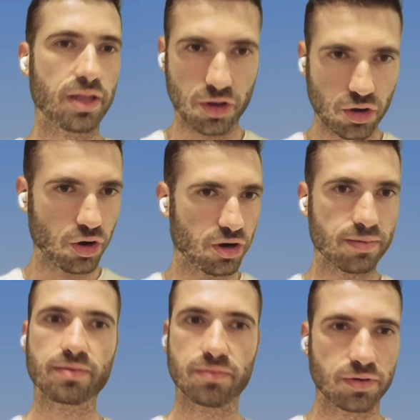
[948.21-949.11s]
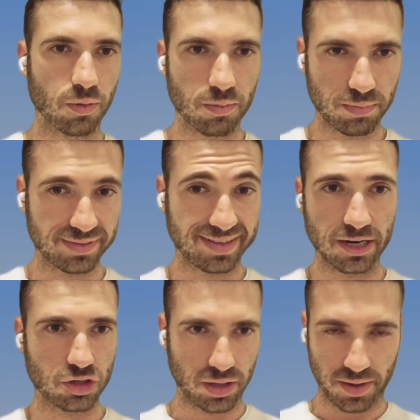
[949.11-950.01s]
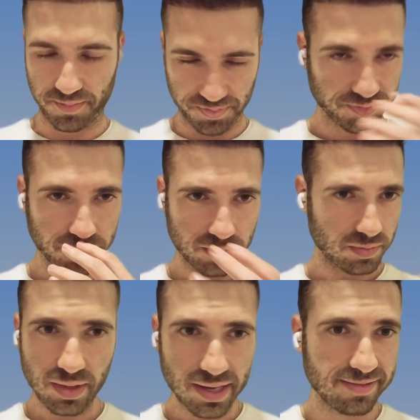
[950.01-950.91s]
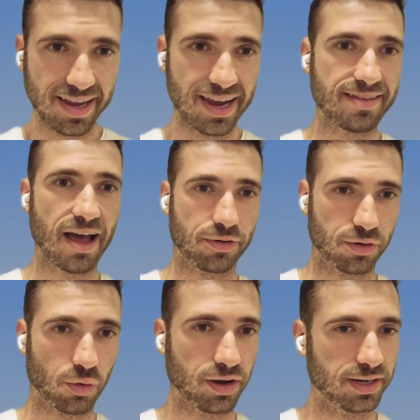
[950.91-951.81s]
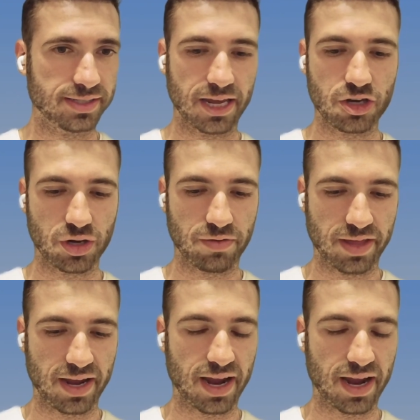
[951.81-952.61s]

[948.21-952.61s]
could, potentially take down an organization if they get